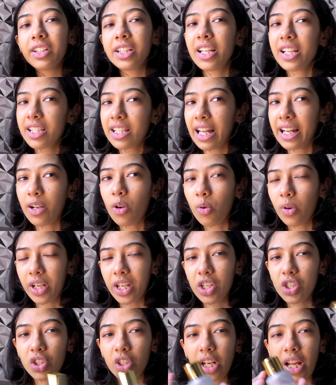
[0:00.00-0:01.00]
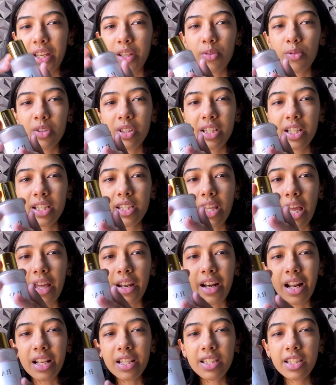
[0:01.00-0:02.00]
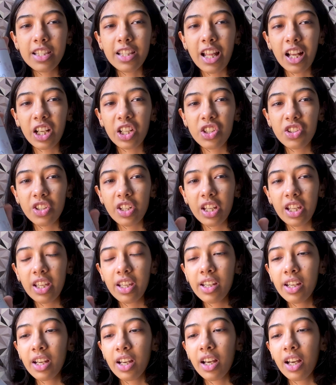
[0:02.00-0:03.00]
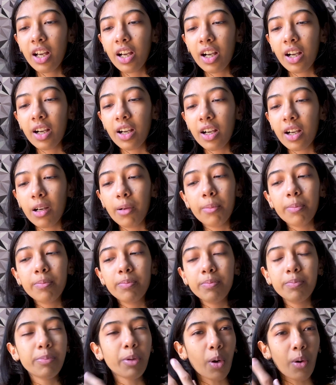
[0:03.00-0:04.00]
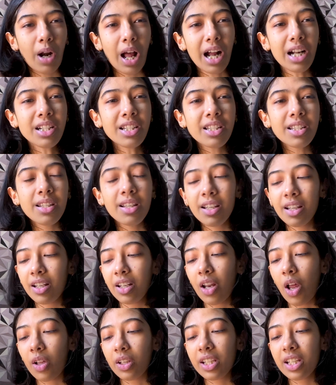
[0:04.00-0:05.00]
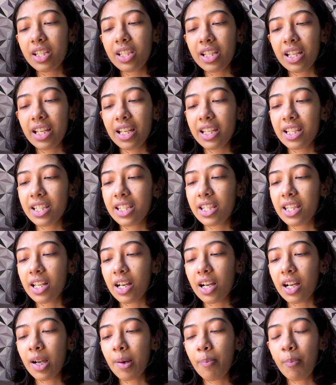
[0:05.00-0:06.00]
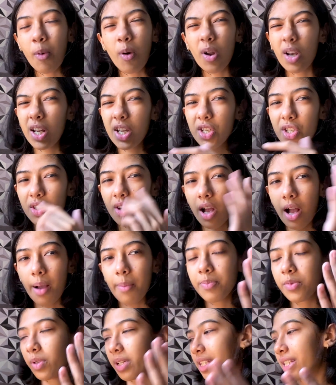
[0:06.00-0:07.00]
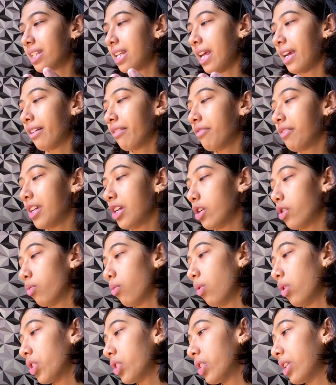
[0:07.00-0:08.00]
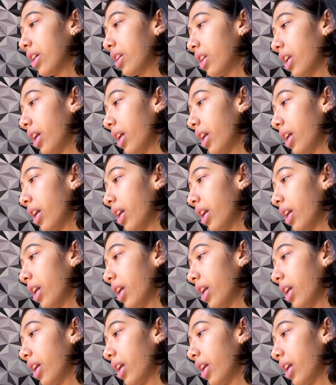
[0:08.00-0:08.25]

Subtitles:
there's like occasion, I use this Rus Luxury products. Now this is the polish up, so it's like a face wash that I